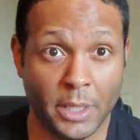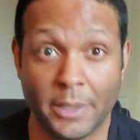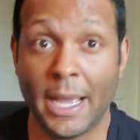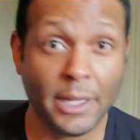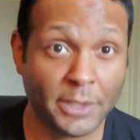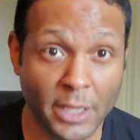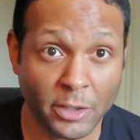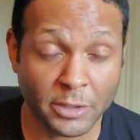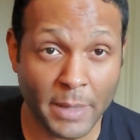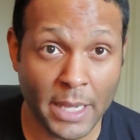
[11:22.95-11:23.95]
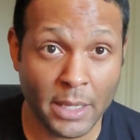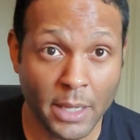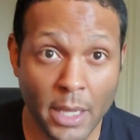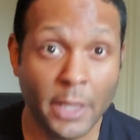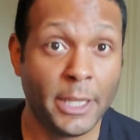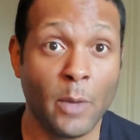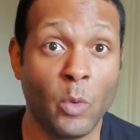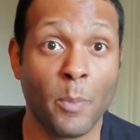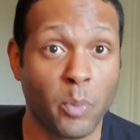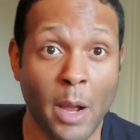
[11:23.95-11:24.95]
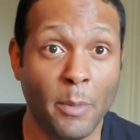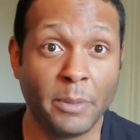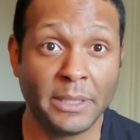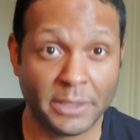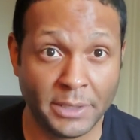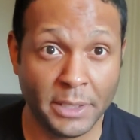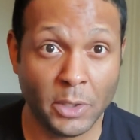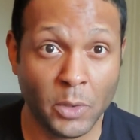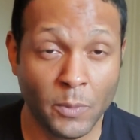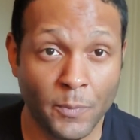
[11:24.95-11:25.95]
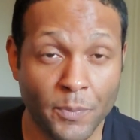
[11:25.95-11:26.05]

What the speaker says: That tells me that we're probably still